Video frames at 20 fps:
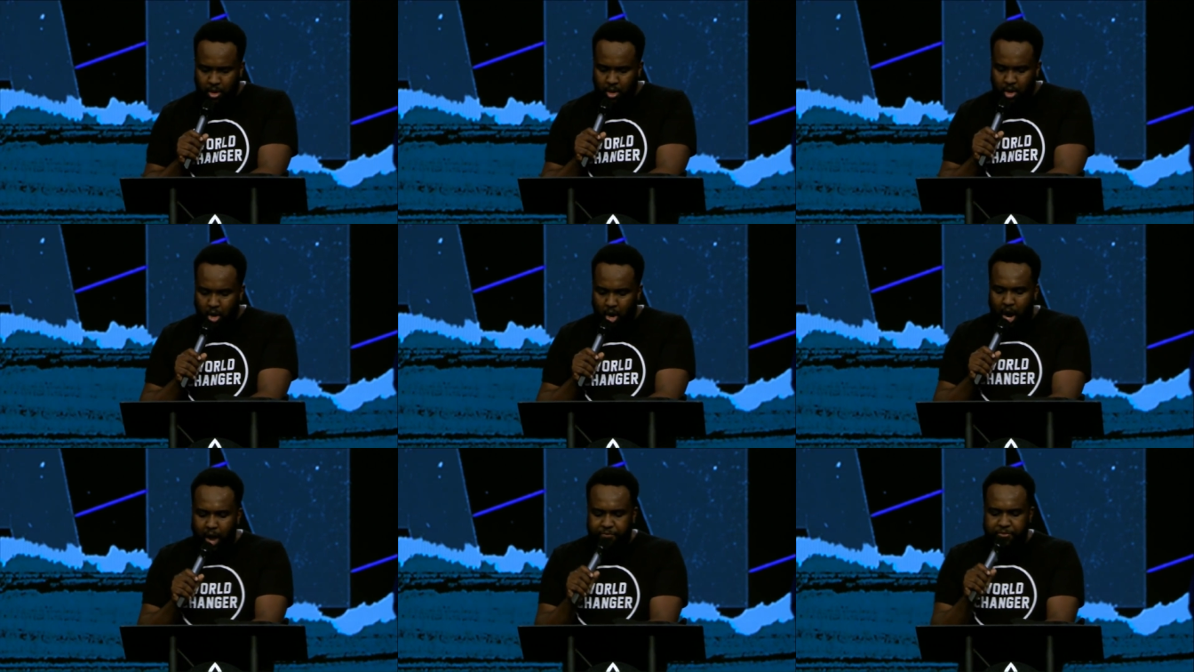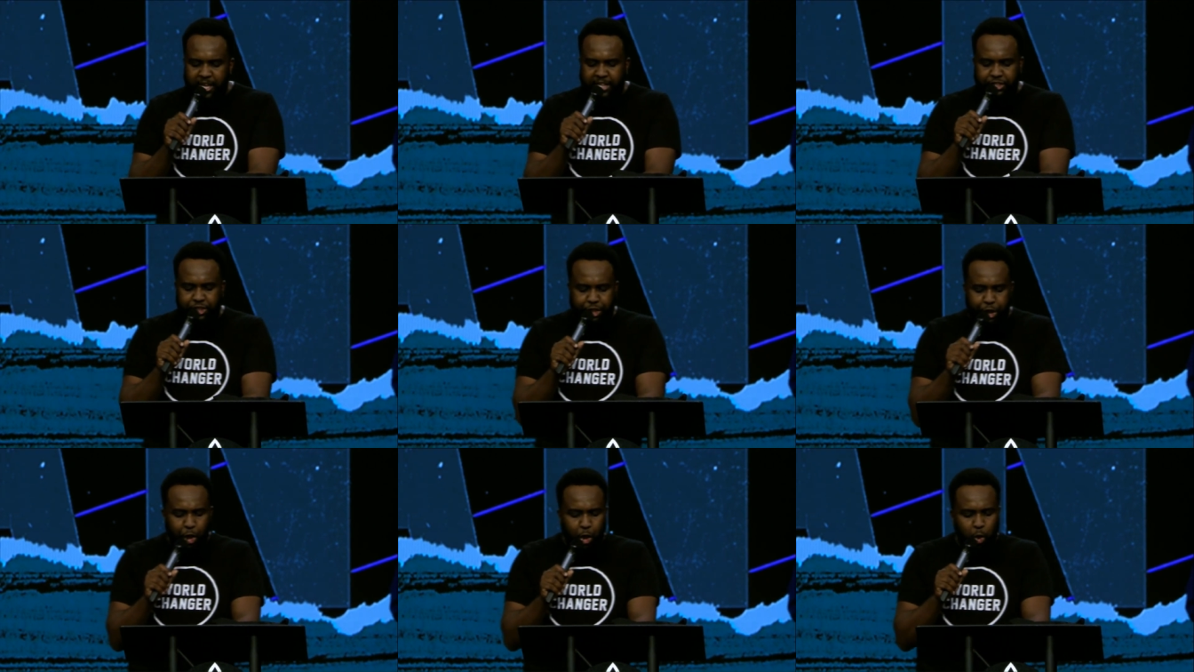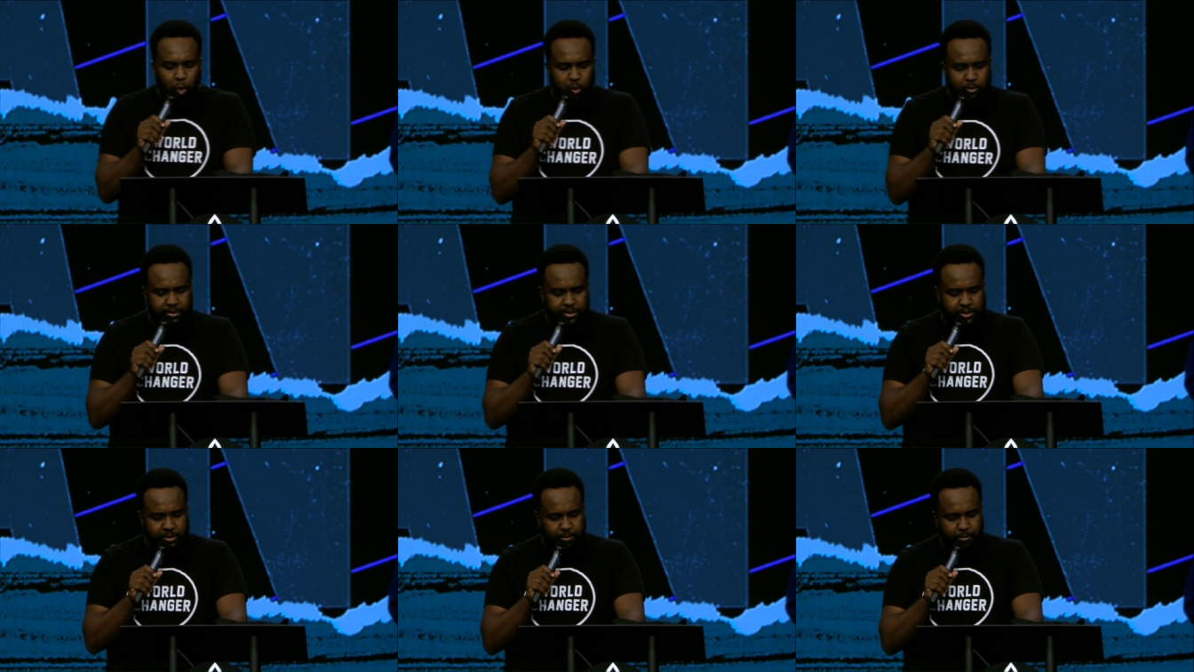Of the
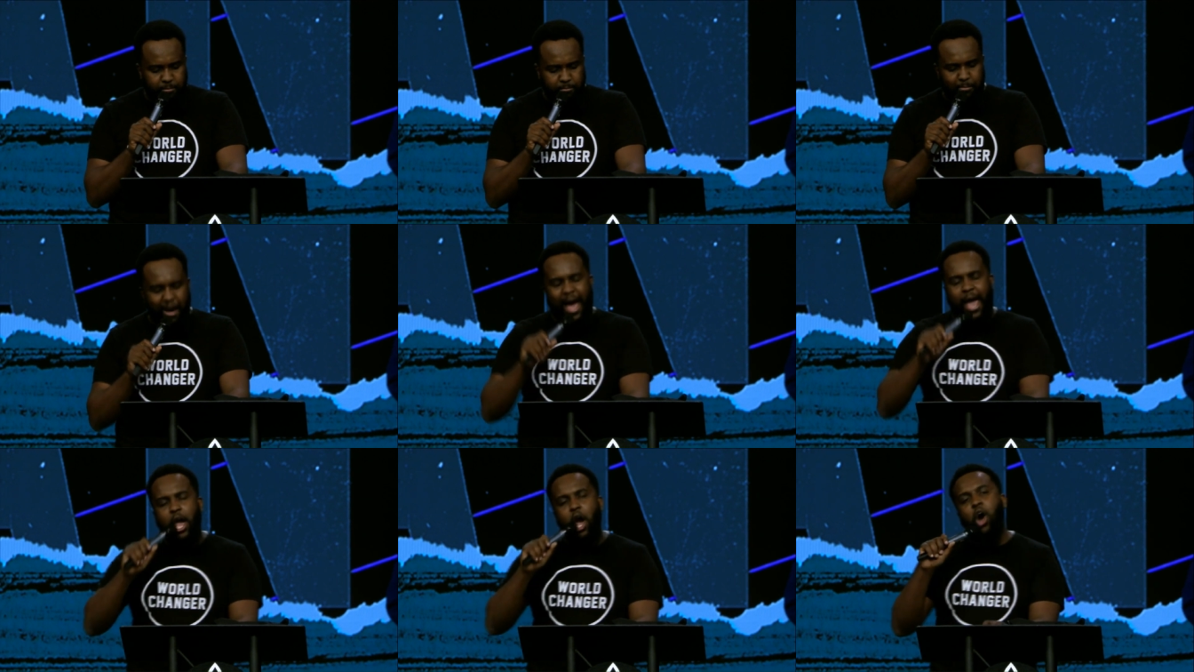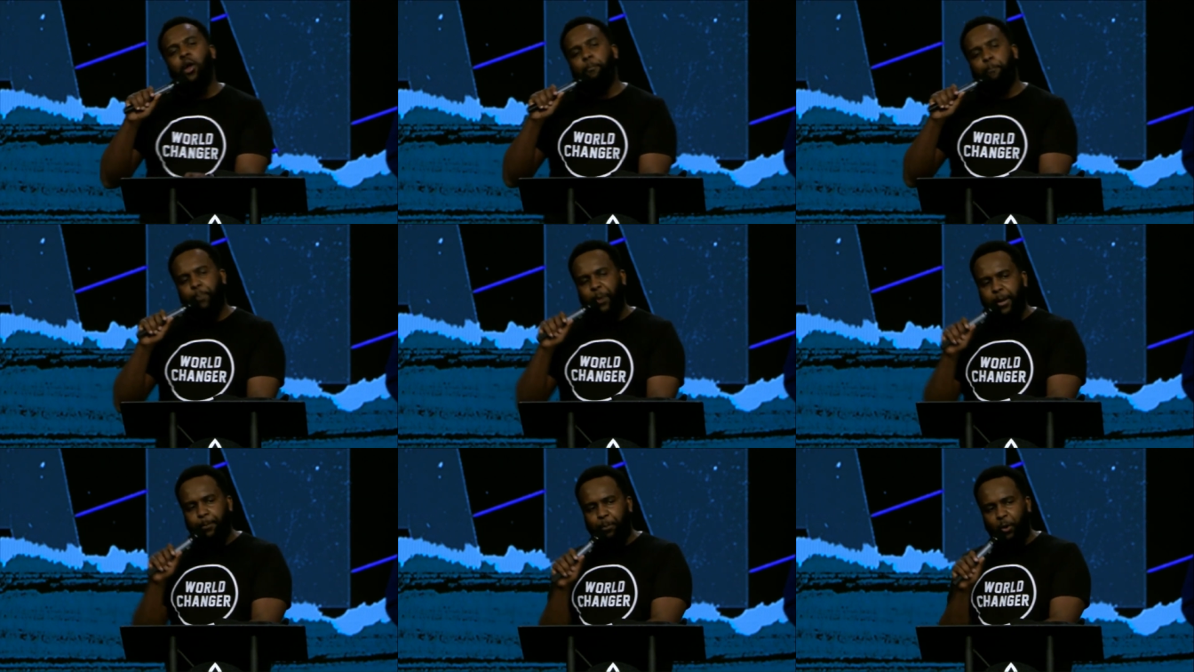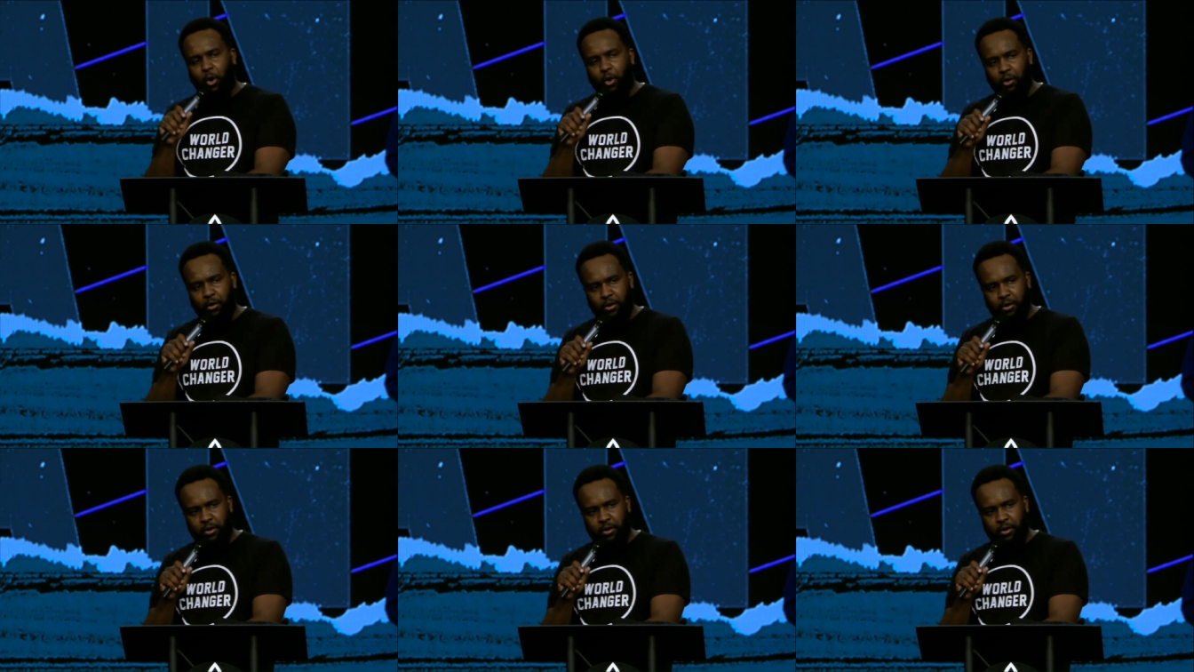Jews, my own people,